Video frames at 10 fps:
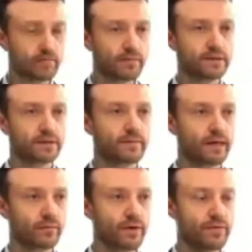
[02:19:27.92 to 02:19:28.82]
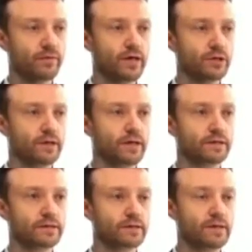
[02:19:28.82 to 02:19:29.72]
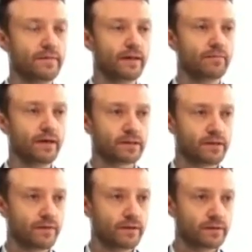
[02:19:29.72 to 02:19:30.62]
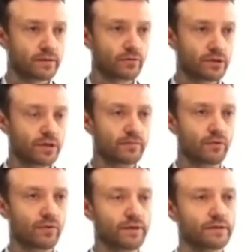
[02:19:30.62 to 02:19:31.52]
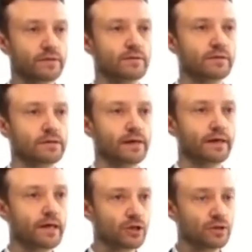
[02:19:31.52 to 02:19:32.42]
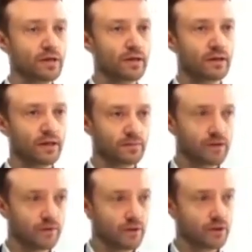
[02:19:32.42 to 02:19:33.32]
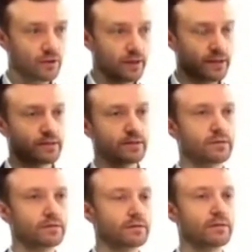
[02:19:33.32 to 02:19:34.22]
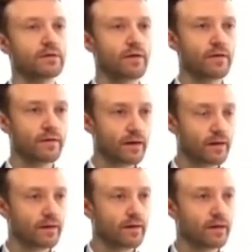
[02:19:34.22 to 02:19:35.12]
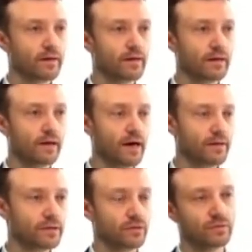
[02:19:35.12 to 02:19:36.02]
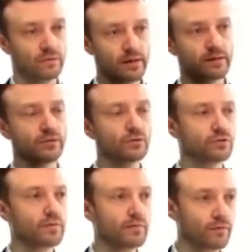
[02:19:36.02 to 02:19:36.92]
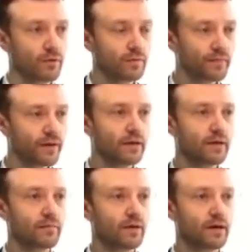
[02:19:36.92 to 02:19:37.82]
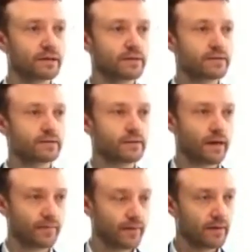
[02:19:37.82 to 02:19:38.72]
businessmen with Russian assets makes this regime or this location less beneficial as than others, or than it used to be before. But yeah,